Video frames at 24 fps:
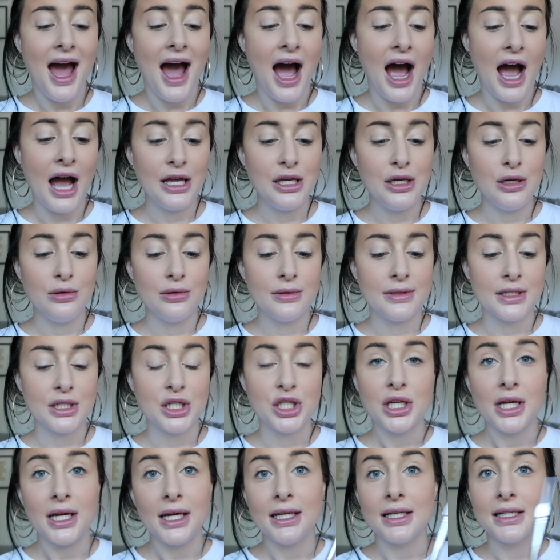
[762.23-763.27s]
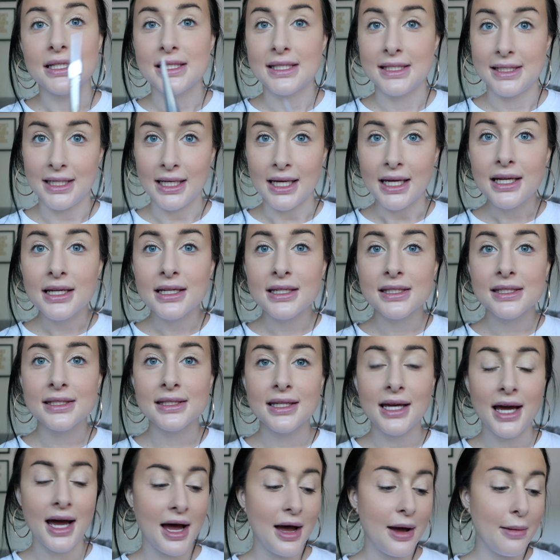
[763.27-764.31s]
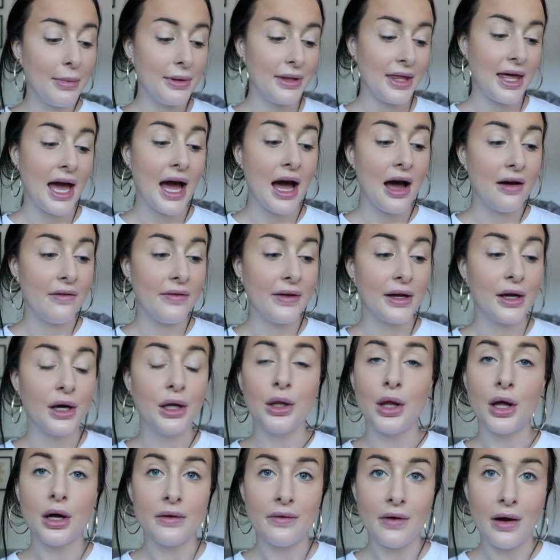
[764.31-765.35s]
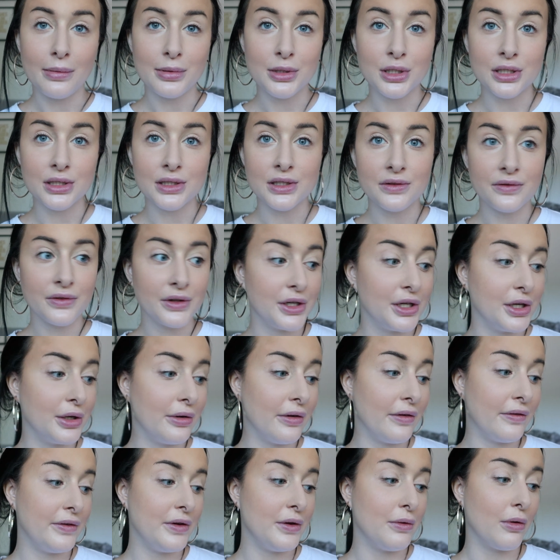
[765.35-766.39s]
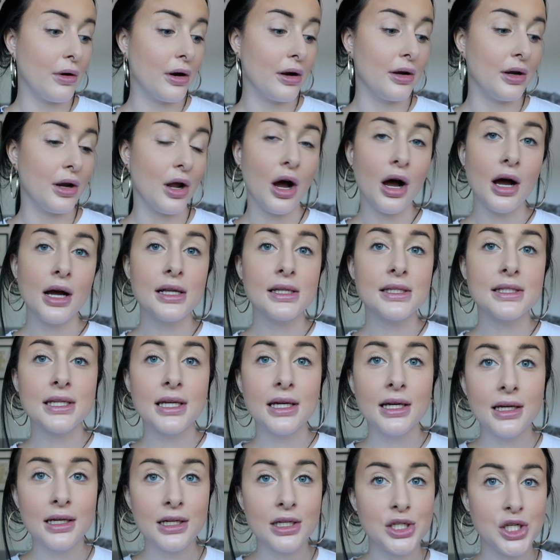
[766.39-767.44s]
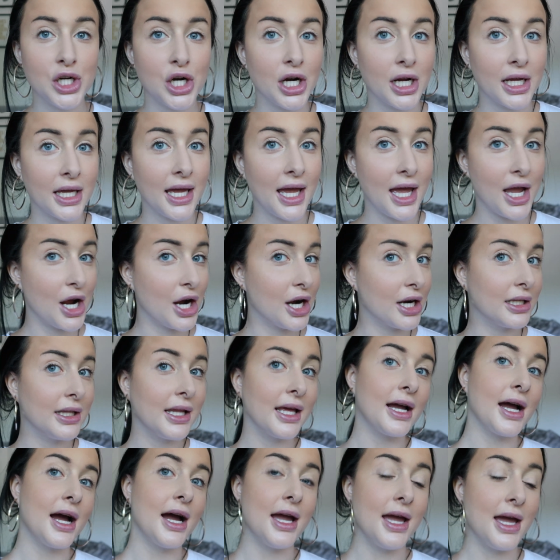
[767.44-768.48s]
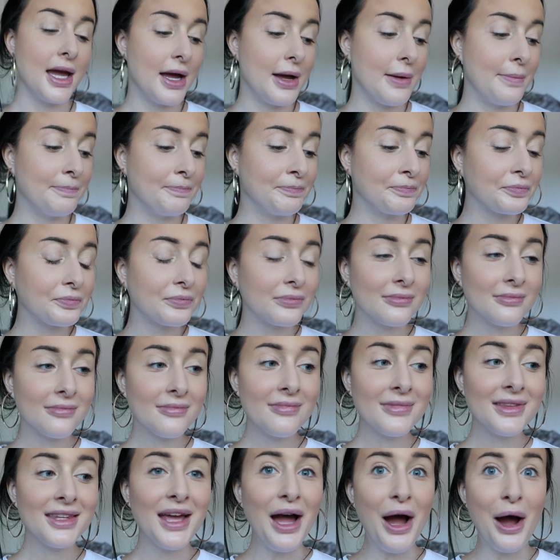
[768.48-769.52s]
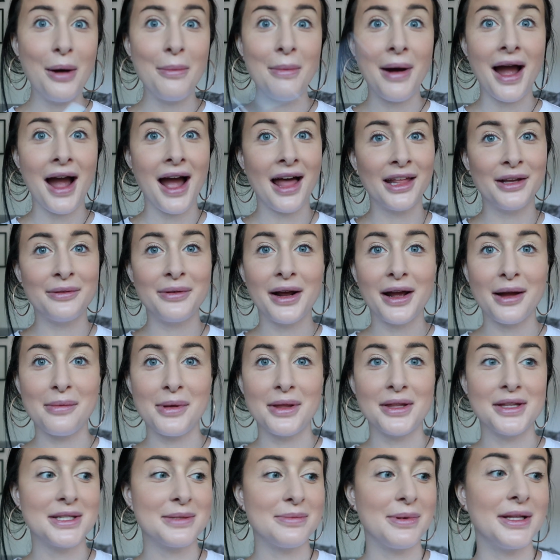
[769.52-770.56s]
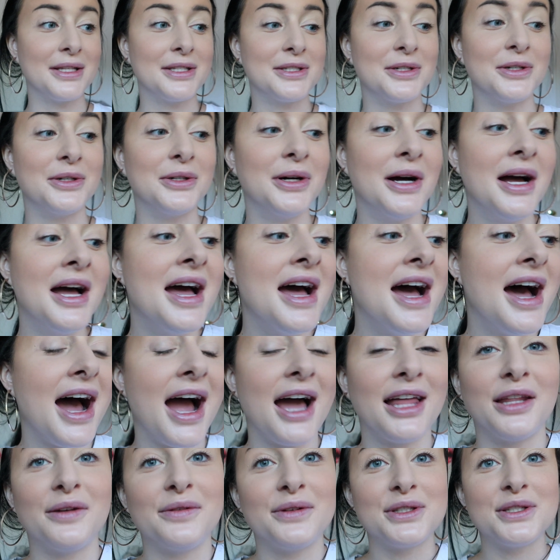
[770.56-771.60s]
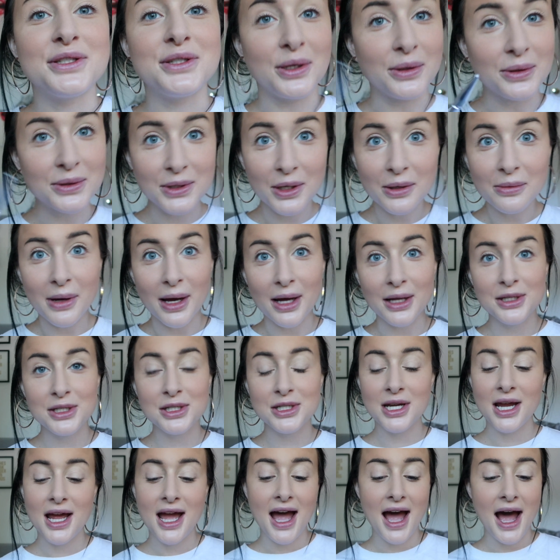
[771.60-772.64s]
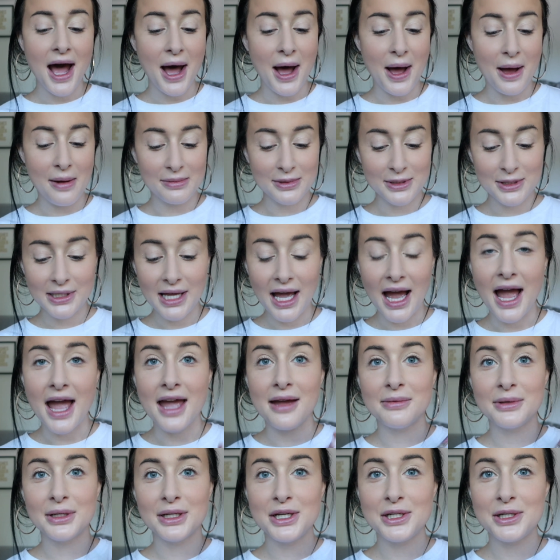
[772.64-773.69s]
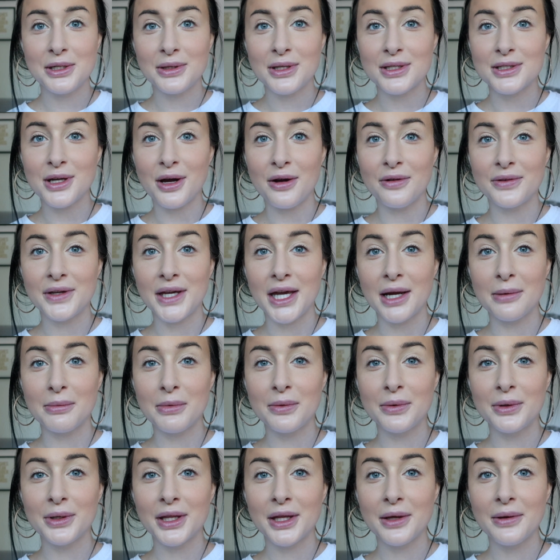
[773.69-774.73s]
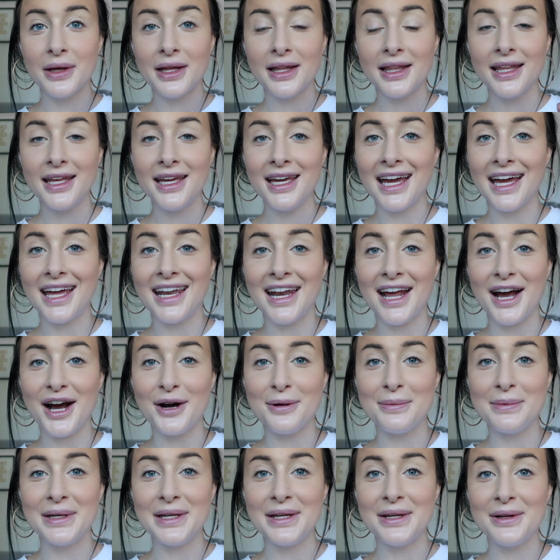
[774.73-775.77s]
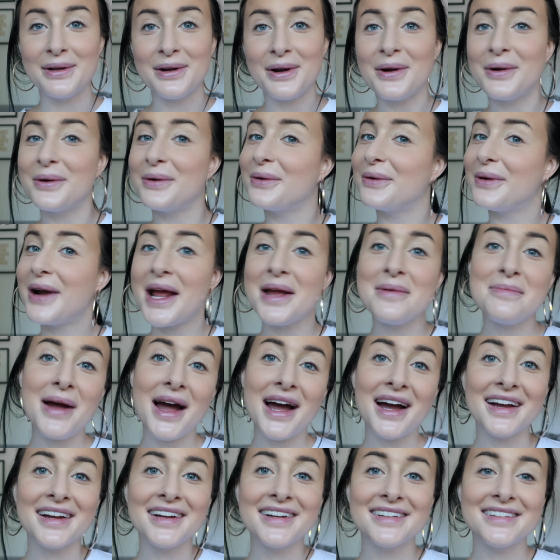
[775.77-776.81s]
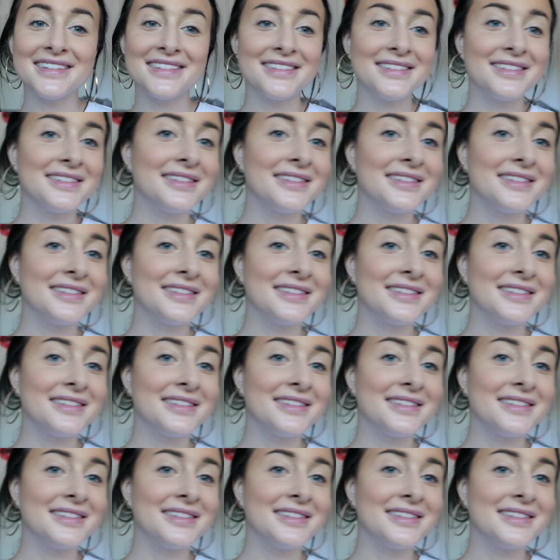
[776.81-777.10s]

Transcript: I use shade 6, but they have like a lot of options for you if you are not dark haired like I am. I highly recommend this pencil. I love it so much. So yeah, I am going to do this off camera really quickly and I'll be right back.